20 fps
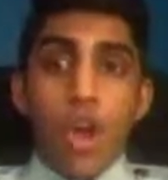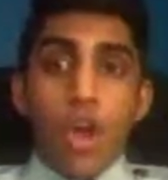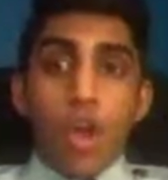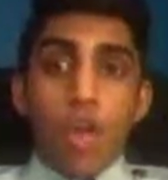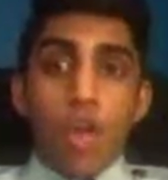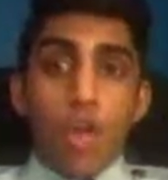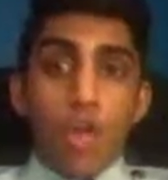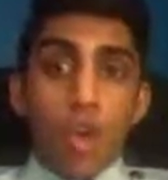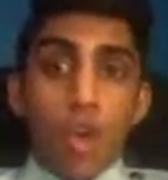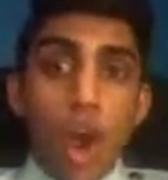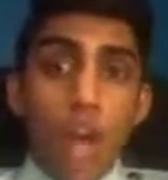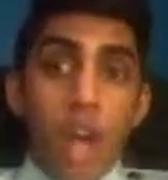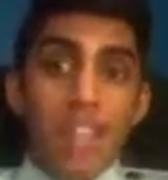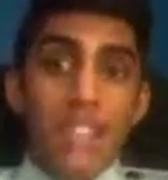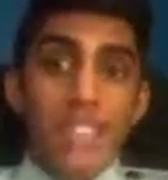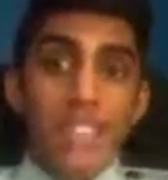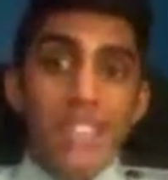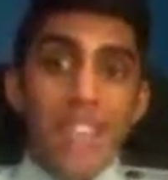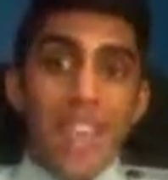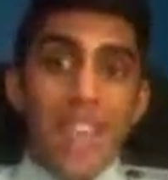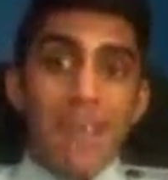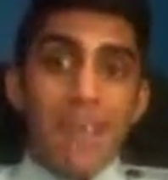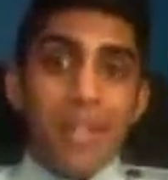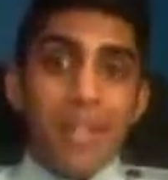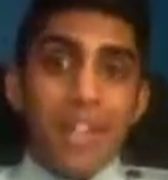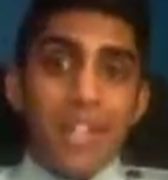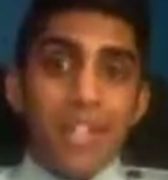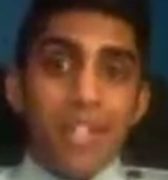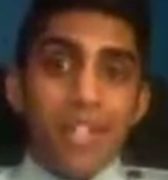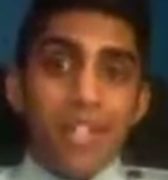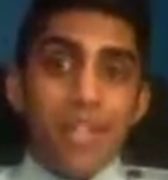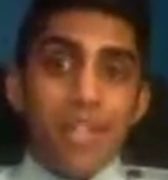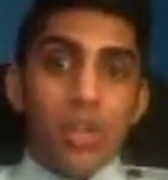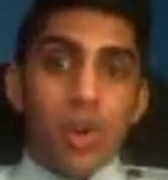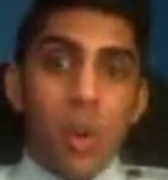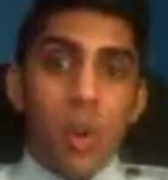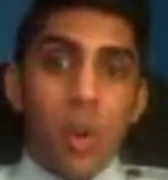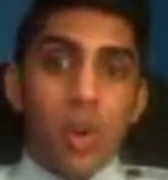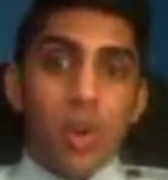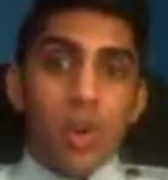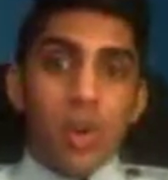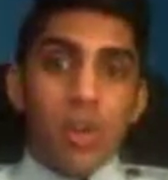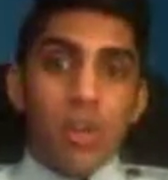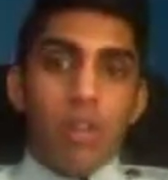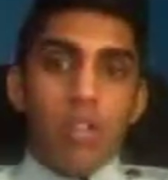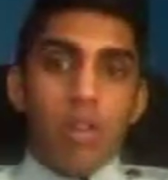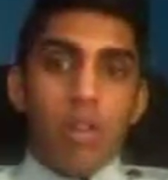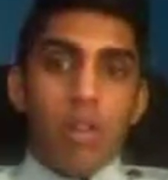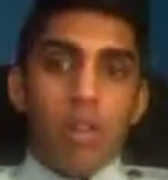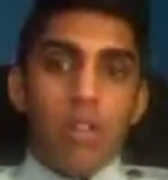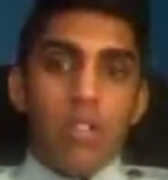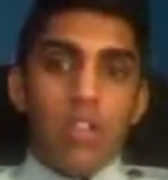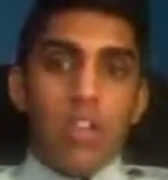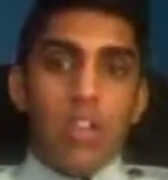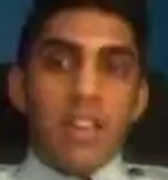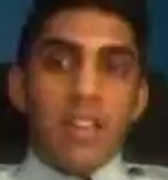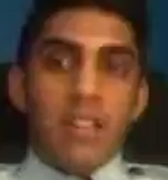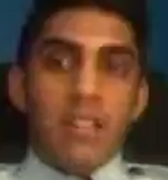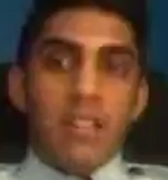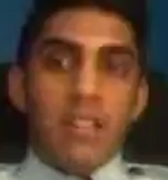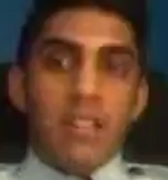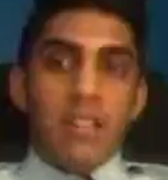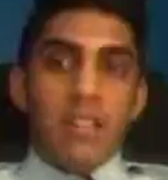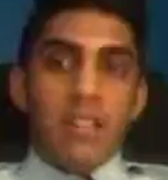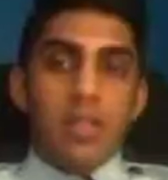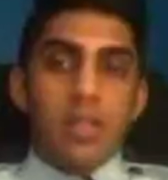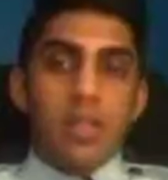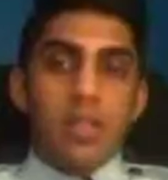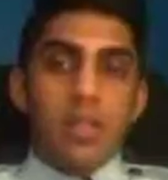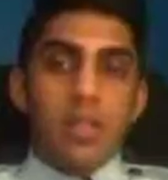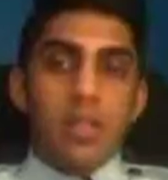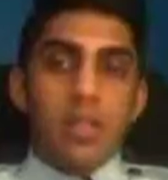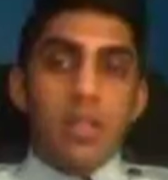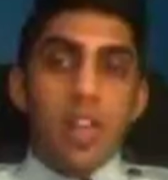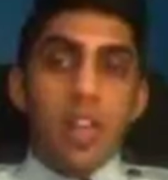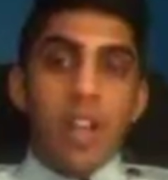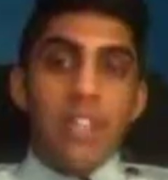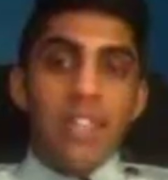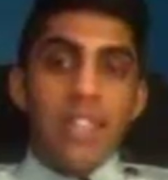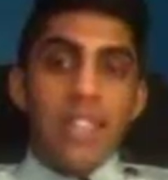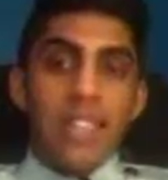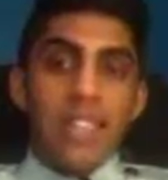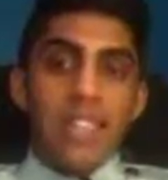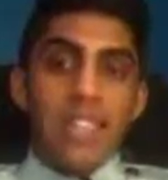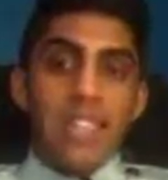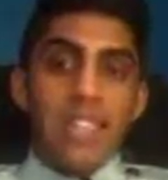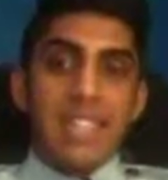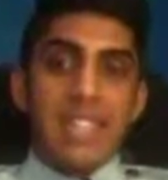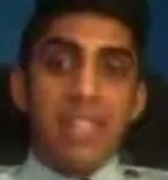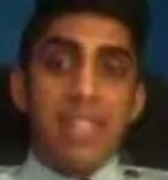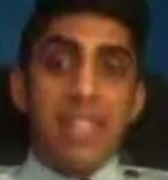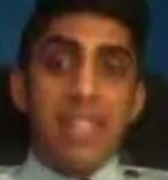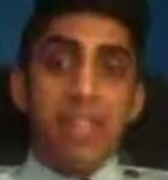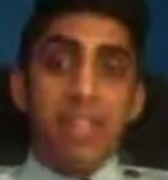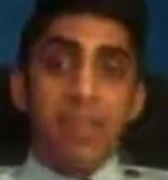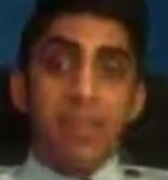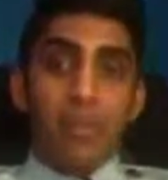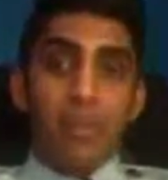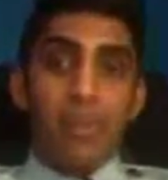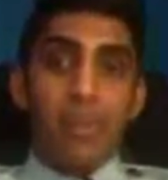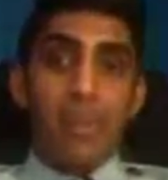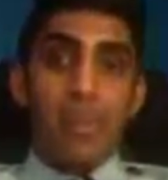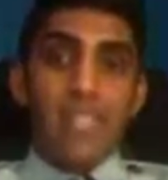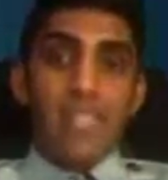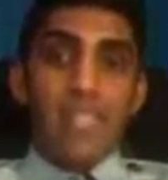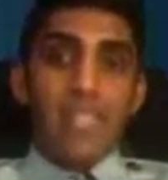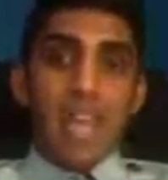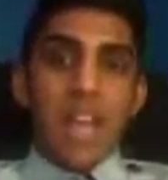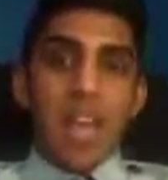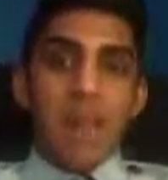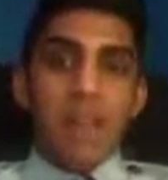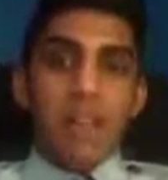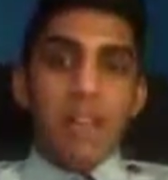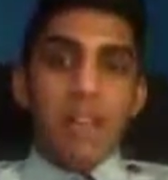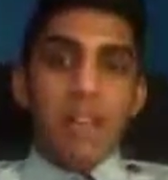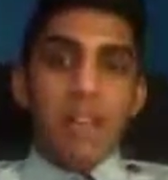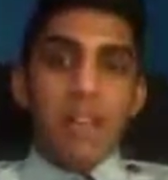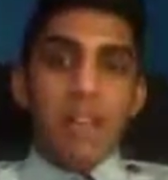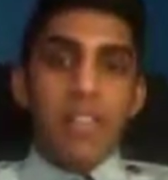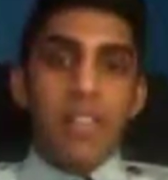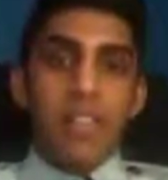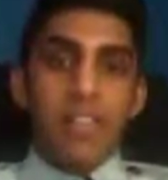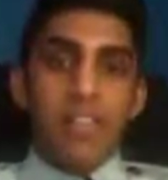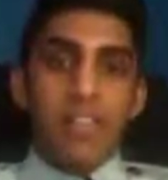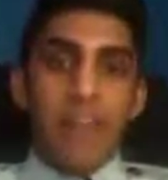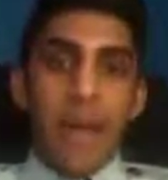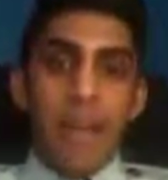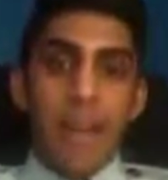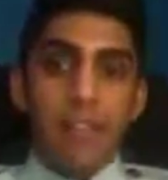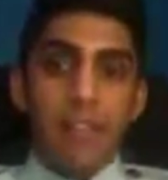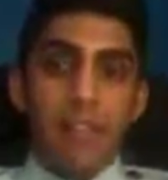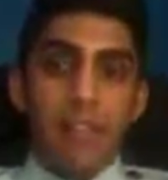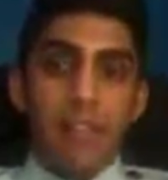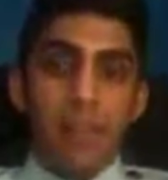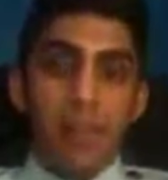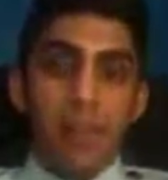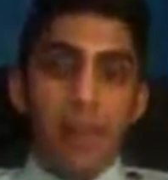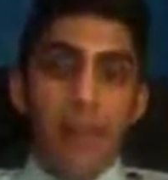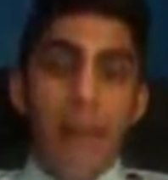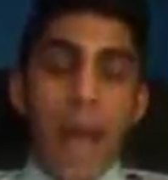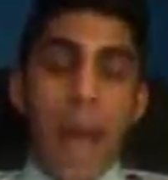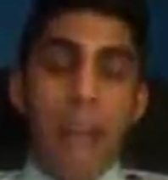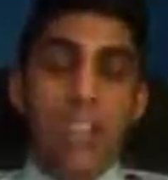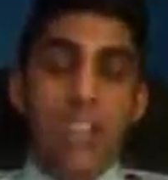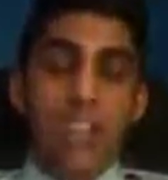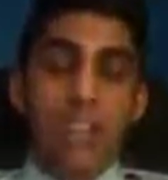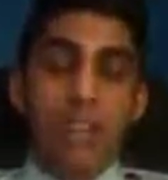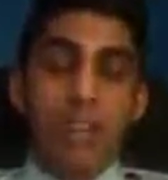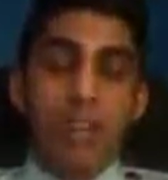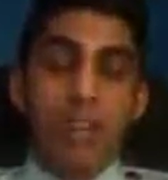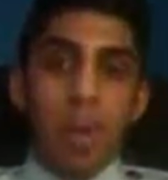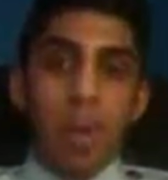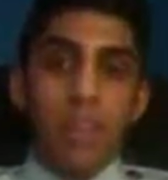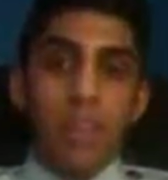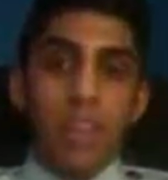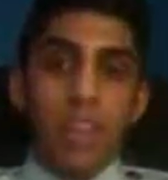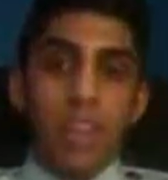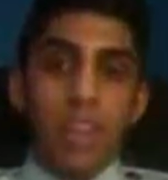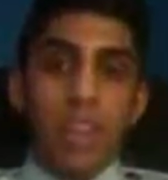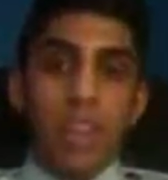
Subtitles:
Cross-examination or cross-ex. Cross-ex is a 3-minute time period that allows you to ask your opponent